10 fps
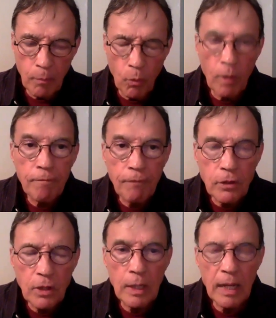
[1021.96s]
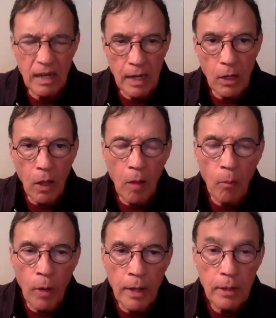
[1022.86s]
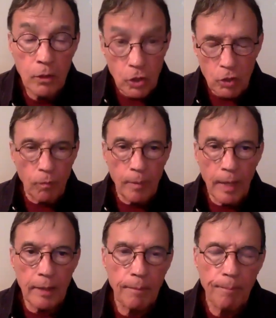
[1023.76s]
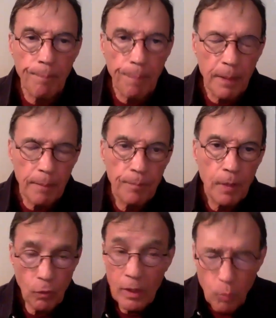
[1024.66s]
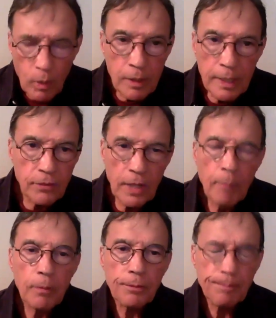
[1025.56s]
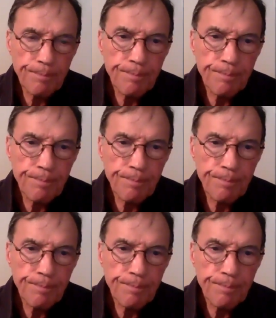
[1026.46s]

a more efficient and calm way, just from that. So that's one of the examples.